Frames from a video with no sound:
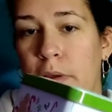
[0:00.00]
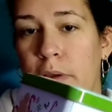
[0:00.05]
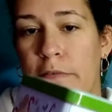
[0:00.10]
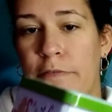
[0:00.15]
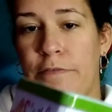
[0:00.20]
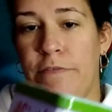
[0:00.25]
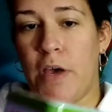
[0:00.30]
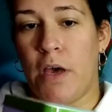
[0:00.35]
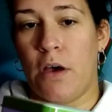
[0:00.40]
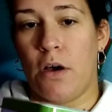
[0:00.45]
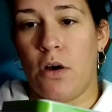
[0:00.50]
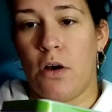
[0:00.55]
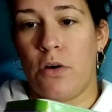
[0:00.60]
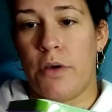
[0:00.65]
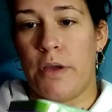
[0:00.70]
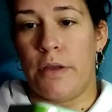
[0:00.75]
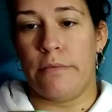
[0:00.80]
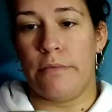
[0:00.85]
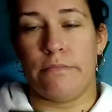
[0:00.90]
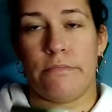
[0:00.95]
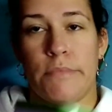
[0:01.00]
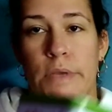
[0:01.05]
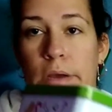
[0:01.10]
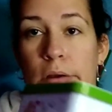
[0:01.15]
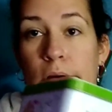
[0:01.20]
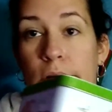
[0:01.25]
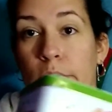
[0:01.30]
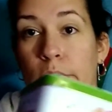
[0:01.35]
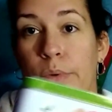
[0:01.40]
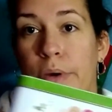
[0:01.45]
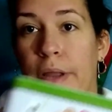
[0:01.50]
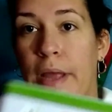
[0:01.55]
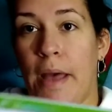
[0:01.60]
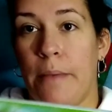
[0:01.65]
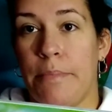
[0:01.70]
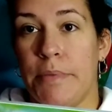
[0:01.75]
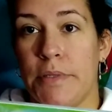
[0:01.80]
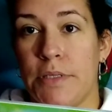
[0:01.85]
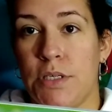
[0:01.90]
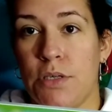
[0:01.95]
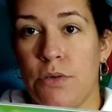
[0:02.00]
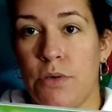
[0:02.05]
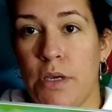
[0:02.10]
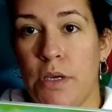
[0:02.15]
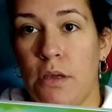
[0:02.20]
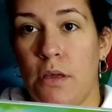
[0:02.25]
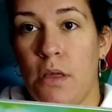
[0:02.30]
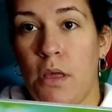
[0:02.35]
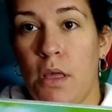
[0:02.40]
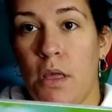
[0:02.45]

It fell and I don't know what happened to it.